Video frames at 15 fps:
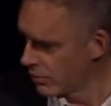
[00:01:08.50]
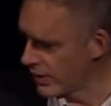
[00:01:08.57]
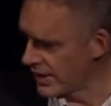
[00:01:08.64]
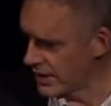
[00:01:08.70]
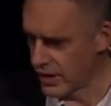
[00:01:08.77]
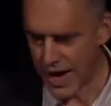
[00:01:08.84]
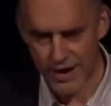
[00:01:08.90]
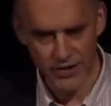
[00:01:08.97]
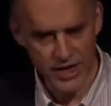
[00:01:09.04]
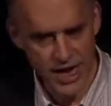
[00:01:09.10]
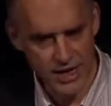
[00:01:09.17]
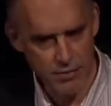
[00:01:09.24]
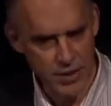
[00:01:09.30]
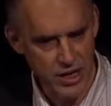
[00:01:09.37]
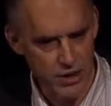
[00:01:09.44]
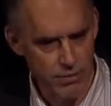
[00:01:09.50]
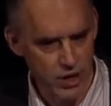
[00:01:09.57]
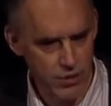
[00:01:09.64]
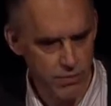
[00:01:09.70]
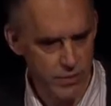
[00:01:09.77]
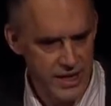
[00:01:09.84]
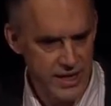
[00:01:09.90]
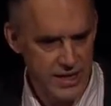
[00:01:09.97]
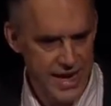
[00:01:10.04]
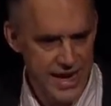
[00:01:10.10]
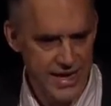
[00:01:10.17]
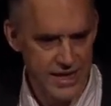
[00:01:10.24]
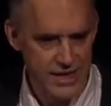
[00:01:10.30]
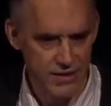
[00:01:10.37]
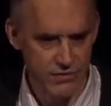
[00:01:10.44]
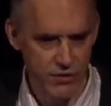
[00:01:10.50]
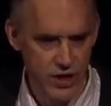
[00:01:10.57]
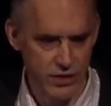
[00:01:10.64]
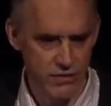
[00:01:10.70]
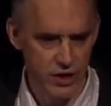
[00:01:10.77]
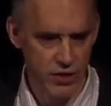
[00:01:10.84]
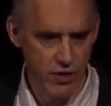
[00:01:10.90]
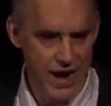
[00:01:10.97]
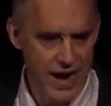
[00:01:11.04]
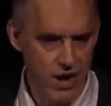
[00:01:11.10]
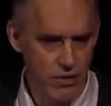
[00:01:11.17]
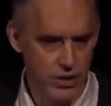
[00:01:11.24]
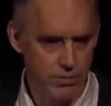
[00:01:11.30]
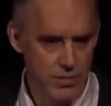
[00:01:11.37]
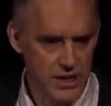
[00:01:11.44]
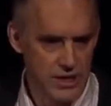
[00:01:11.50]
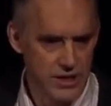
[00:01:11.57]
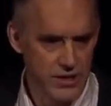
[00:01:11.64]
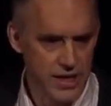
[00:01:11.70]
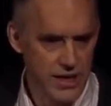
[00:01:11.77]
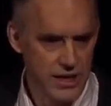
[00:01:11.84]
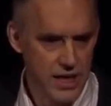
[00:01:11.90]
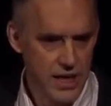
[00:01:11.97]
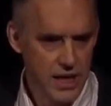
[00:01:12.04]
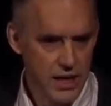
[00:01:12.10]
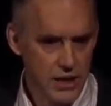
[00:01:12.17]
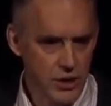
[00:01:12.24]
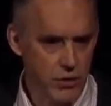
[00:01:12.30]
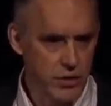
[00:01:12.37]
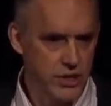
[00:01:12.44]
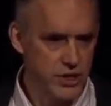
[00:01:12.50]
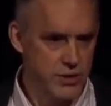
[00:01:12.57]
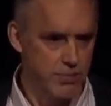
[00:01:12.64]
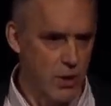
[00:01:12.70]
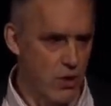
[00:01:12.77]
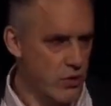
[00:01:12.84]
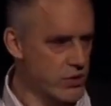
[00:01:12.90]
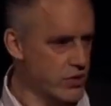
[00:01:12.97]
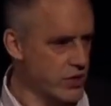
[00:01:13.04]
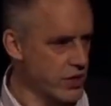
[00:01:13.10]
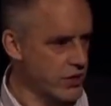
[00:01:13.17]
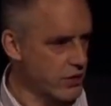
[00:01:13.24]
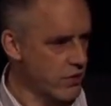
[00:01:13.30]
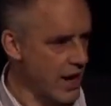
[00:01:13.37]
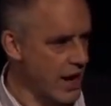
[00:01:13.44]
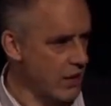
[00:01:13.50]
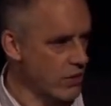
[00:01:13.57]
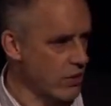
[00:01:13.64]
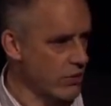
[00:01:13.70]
When you have a nightmare about being naked in front of a crowd, it means that you're exposed to the crowd.